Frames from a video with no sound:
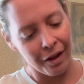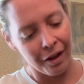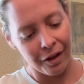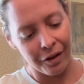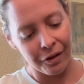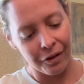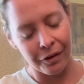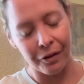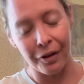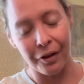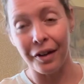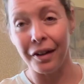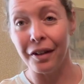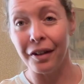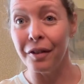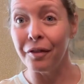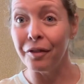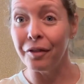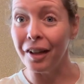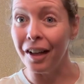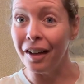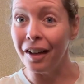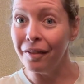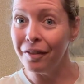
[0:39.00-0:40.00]
So I'm gonna
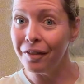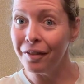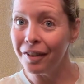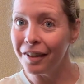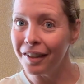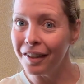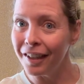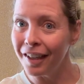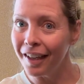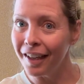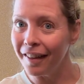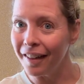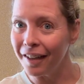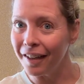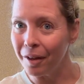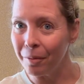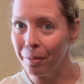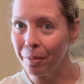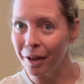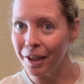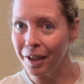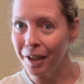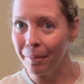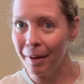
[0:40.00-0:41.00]
fluff and then I'll
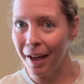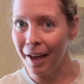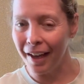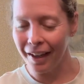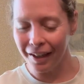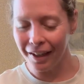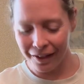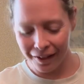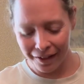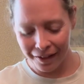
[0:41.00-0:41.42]
bring it back